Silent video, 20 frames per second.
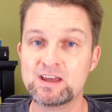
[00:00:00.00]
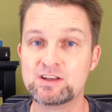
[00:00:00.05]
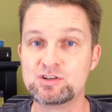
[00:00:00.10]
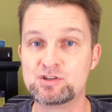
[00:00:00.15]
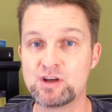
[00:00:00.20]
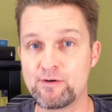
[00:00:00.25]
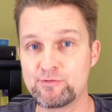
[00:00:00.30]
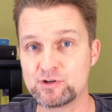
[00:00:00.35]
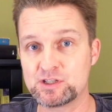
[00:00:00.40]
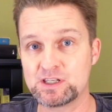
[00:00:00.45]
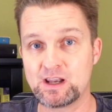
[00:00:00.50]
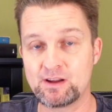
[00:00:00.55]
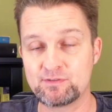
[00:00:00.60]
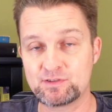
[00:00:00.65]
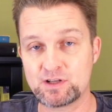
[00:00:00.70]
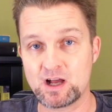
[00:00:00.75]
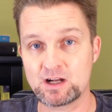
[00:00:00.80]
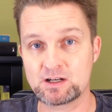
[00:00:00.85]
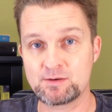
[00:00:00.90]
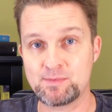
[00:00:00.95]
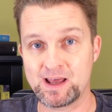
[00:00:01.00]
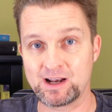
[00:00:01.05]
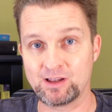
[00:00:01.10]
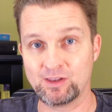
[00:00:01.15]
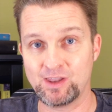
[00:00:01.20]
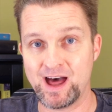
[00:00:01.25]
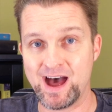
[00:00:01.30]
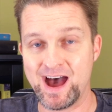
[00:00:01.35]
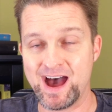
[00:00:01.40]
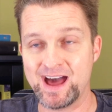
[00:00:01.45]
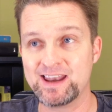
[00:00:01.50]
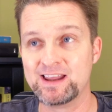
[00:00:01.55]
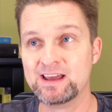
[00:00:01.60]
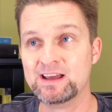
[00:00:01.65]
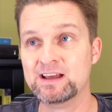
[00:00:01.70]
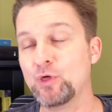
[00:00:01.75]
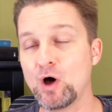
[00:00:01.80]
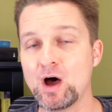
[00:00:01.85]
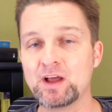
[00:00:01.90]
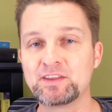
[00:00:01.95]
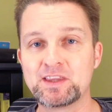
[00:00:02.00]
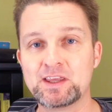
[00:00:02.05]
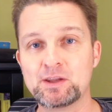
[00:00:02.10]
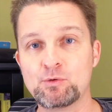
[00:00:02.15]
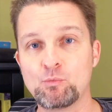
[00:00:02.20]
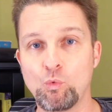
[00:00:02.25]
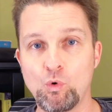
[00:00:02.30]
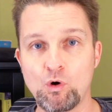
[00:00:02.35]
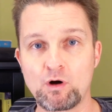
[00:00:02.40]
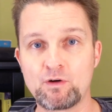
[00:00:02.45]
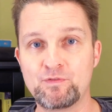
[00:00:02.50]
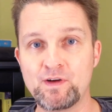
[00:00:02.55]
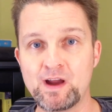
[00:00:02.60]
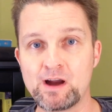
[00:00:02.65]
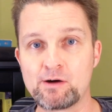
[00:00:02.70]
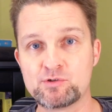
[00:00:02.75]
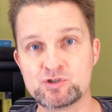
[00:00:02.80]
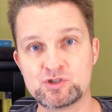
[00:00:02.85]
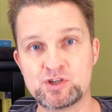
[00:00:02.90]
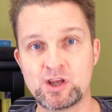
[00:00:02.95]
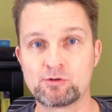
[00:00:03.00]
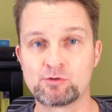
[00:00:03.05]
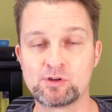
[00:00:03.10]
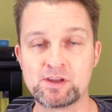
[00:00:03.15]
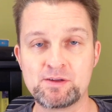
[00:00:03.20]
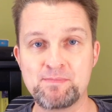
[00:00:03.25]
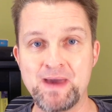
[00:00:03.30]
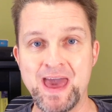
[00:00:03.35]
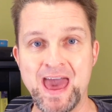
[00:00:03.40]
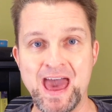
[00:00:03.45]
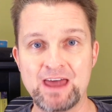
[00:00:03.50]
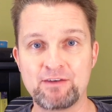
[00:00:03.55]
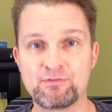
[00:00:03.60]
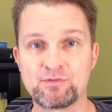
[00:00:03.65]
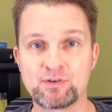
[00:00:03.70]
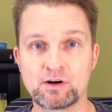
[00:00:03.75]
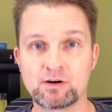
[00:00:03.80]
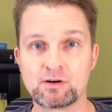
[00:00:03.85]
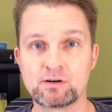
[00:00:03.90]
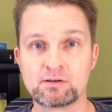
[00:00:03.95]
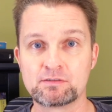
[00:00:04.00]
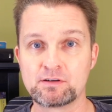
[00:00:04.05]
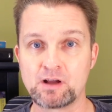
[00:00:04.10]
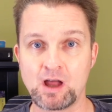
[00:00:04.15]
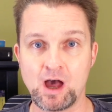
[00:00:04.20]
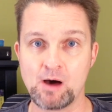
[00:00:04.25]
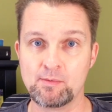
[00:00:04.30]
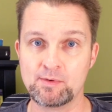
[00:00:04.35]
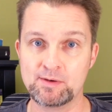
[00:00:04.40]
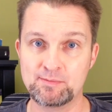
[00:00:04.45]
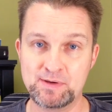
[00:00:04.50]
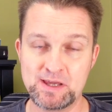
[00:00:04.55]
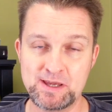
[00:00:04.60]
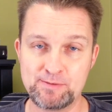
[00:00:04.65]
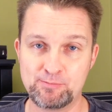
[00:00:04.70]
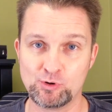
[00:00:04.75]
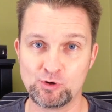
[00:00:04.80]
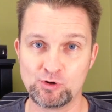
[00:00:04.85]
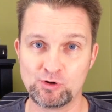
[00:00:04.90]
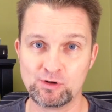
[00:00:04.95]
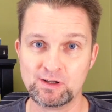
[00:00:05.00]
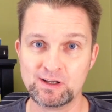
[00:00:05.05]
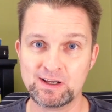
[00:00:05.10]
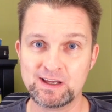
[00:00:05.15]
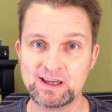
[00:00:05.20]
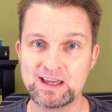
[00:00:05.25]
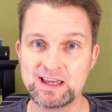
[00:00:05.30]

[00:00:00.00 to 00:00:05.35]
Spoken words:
Jefferson, I've talked about a lot, thought that warfare was generally bad for common people.